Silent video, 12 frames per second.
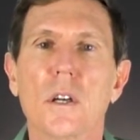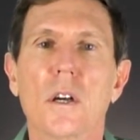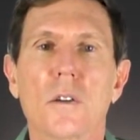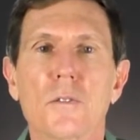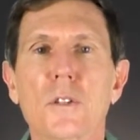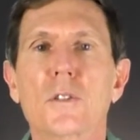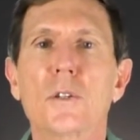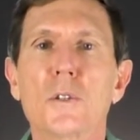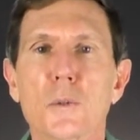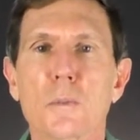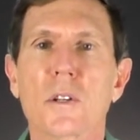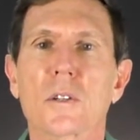of the two
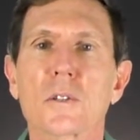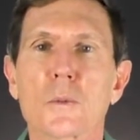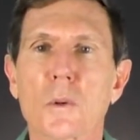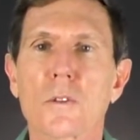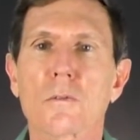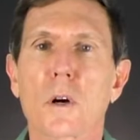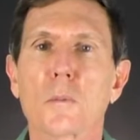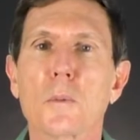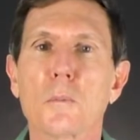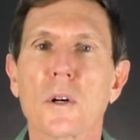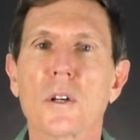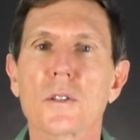speakers with rub and
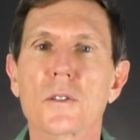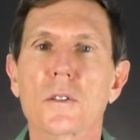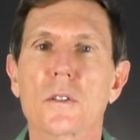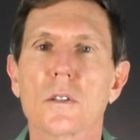buzz,